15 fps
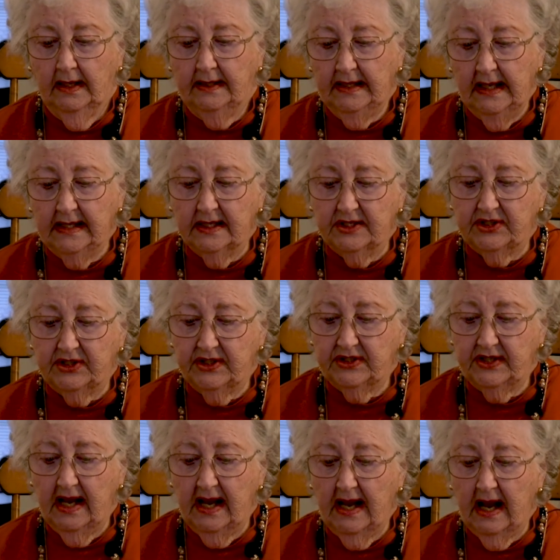Needless to
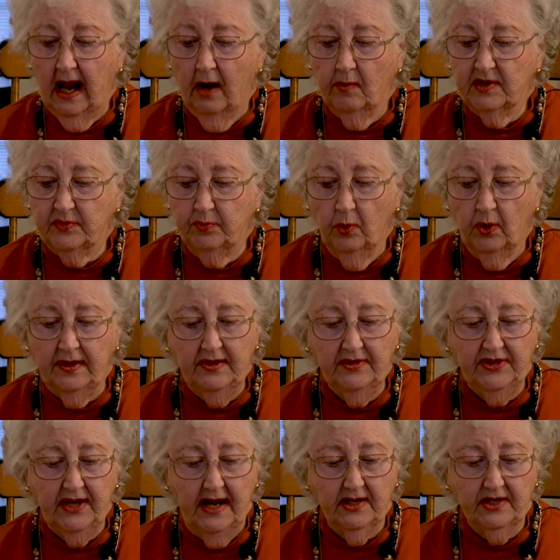say, I was more than
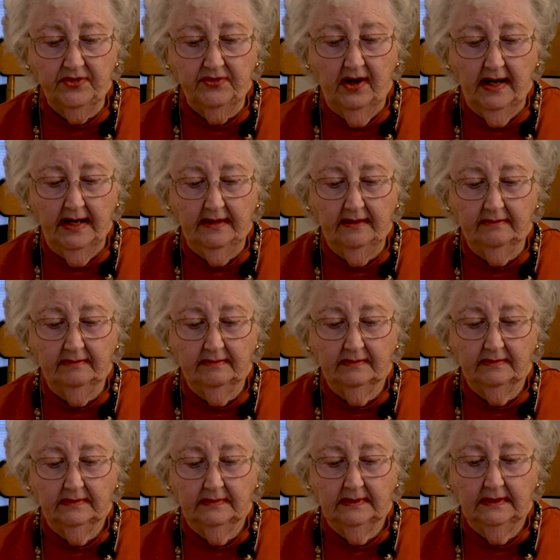satisfied.
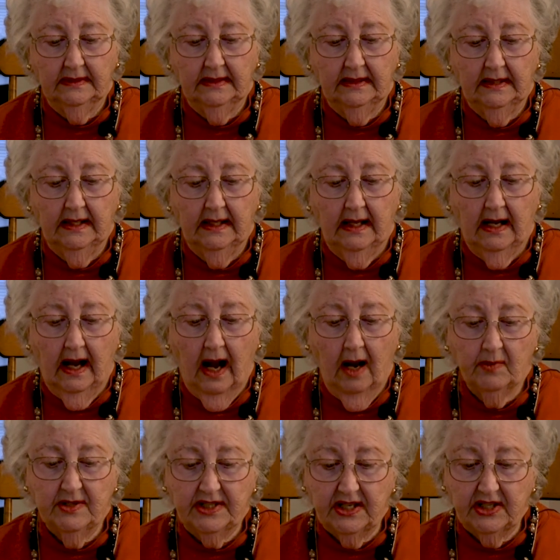I
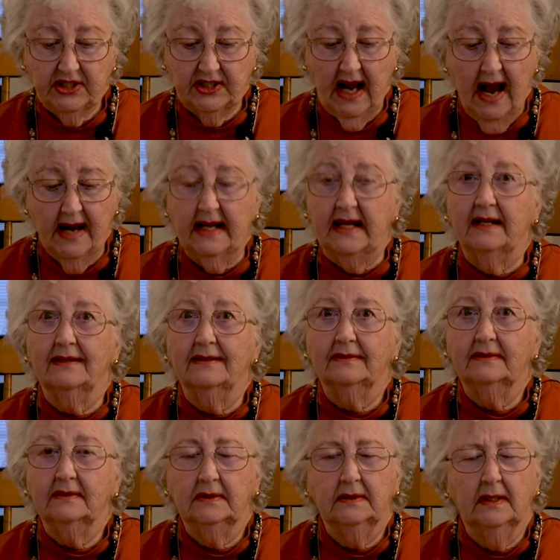was ecstatic,
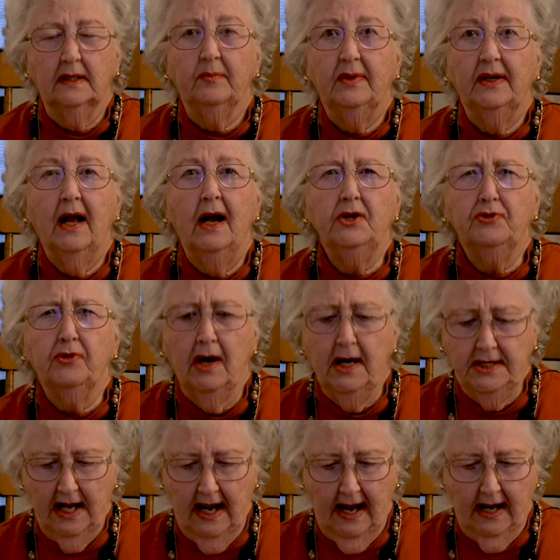but I
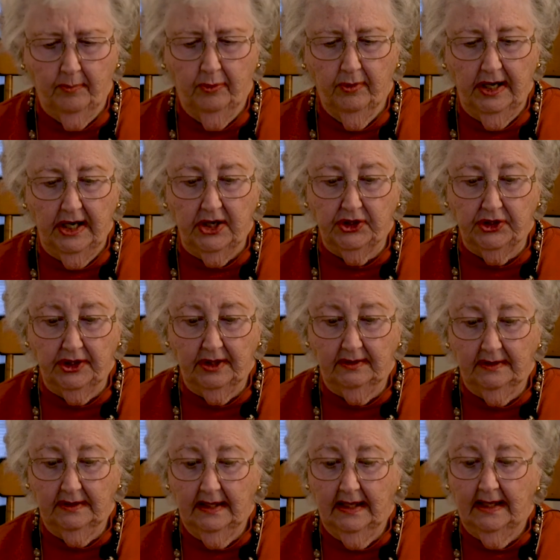tried to act British
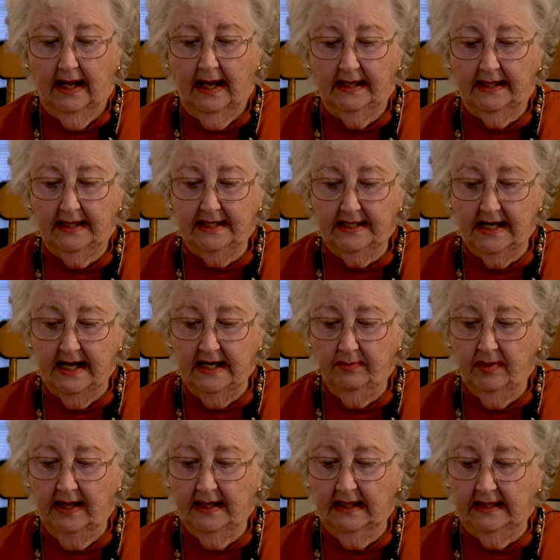and contain
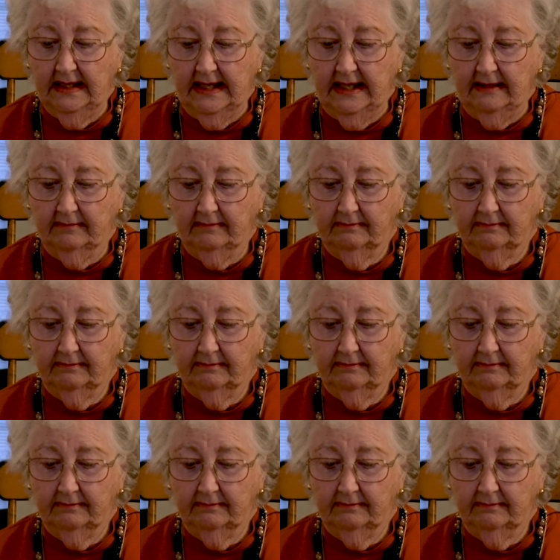my glee.